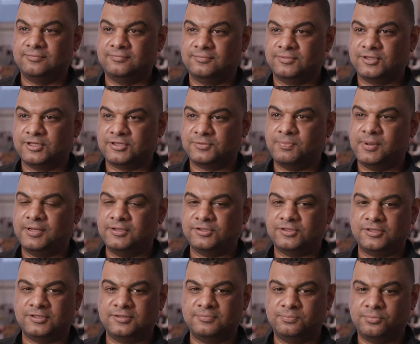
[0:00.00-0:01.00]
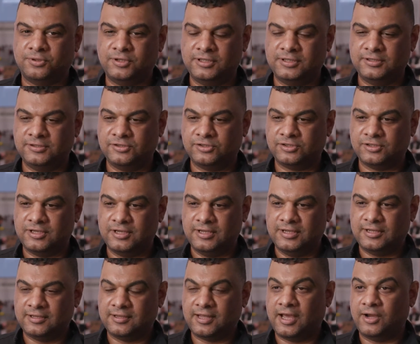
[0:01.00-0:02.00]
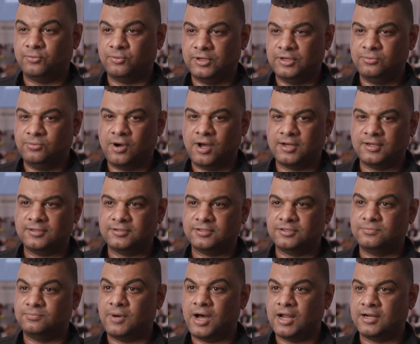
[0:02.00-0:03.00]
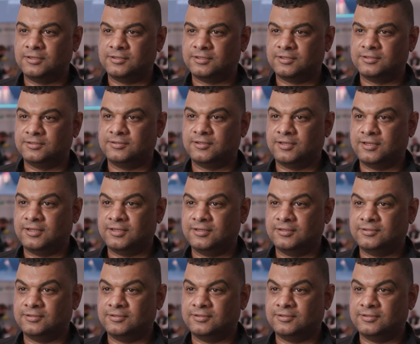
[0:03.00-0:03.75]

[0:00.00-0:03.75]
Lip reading: suspension bridge that we wanted to monitor the